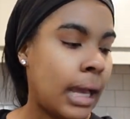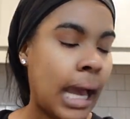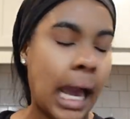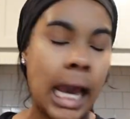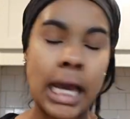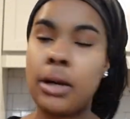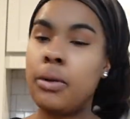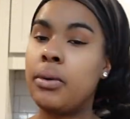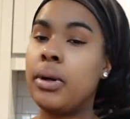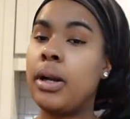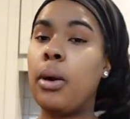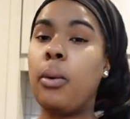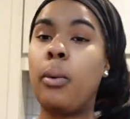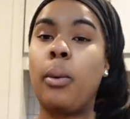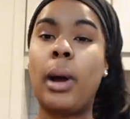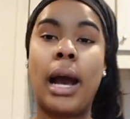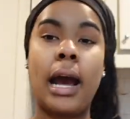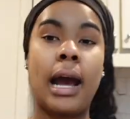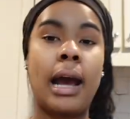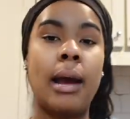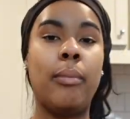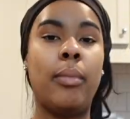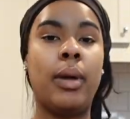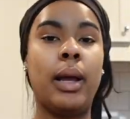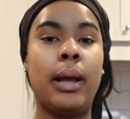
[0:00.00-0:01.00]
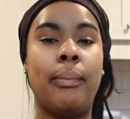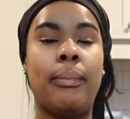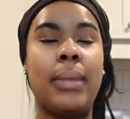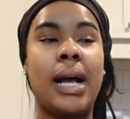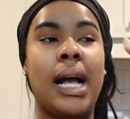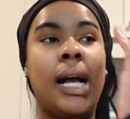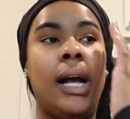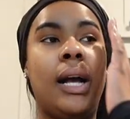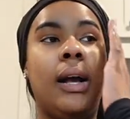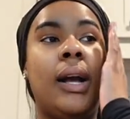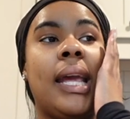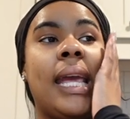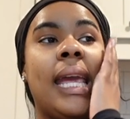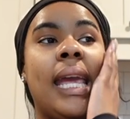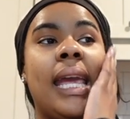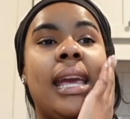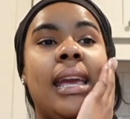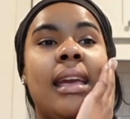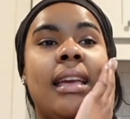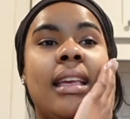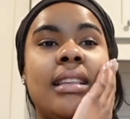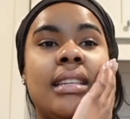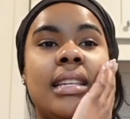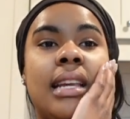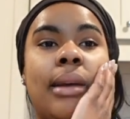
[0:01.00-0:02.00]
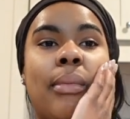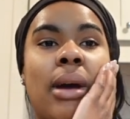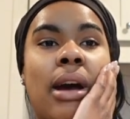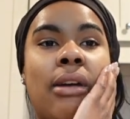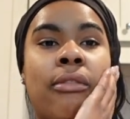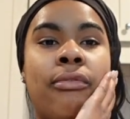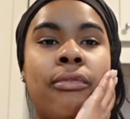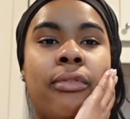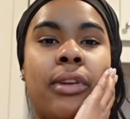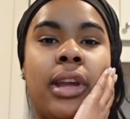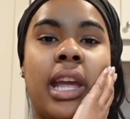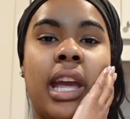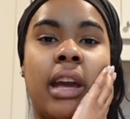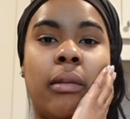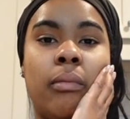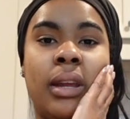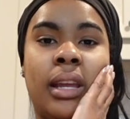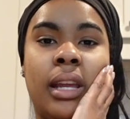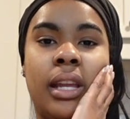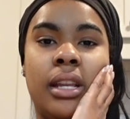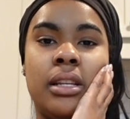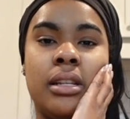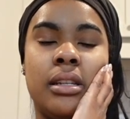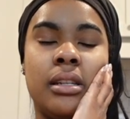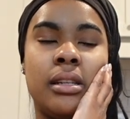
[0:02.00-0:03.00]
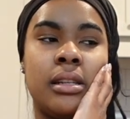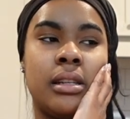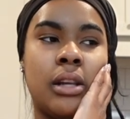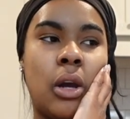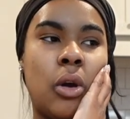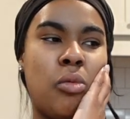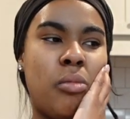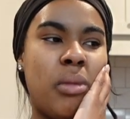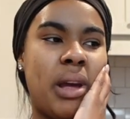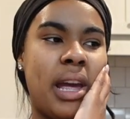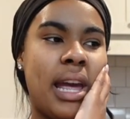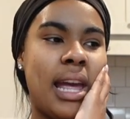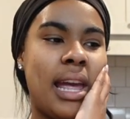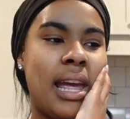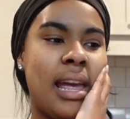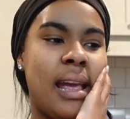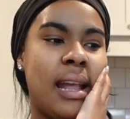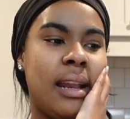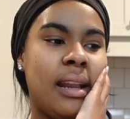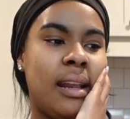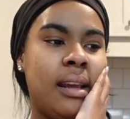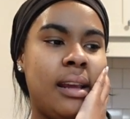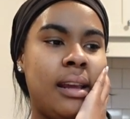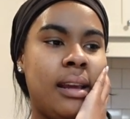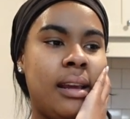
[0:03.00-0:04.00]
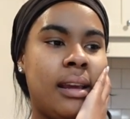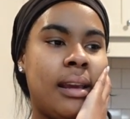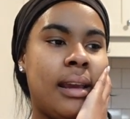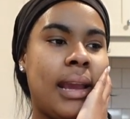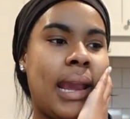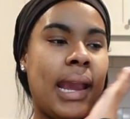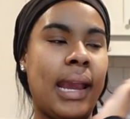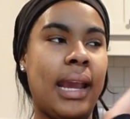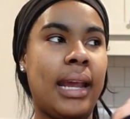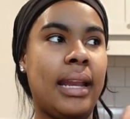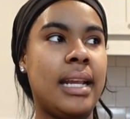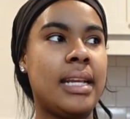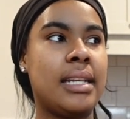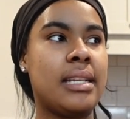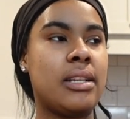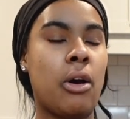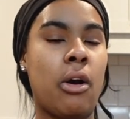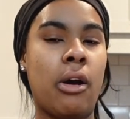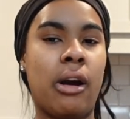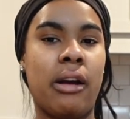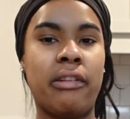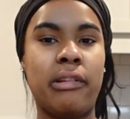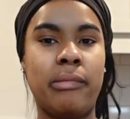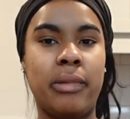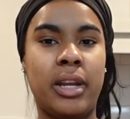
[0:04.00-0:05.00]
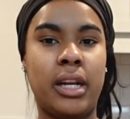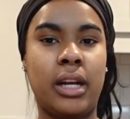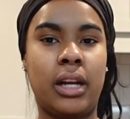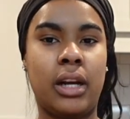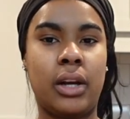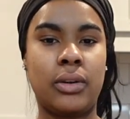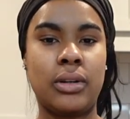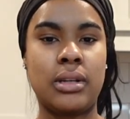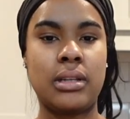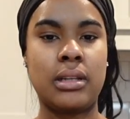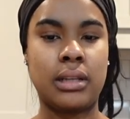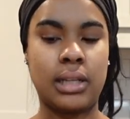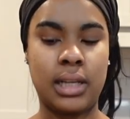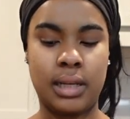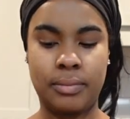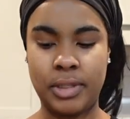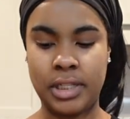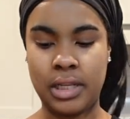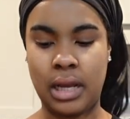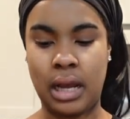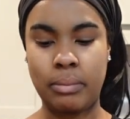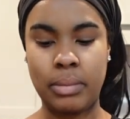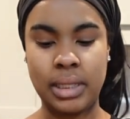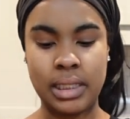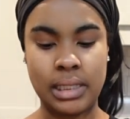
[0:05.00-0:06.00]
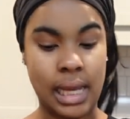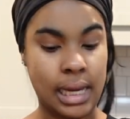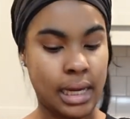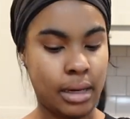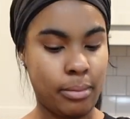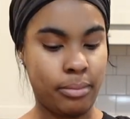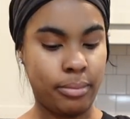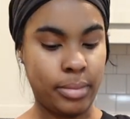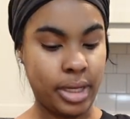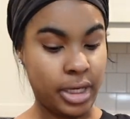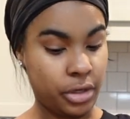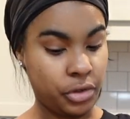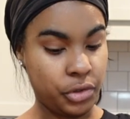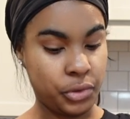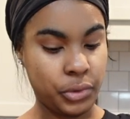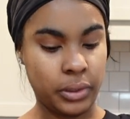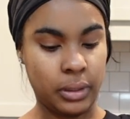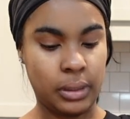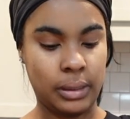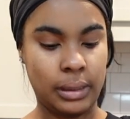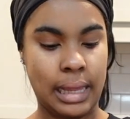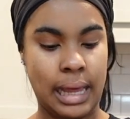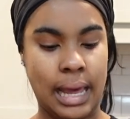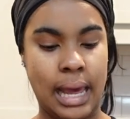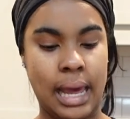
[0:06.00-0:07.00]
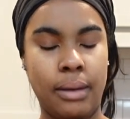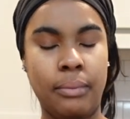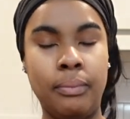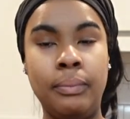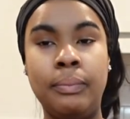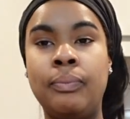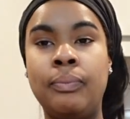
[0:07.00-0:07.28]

I don't know why, but my hands and my feet have been itching so bad and it's hard for me to go to sleep, so I've been taking Benadryl a lot.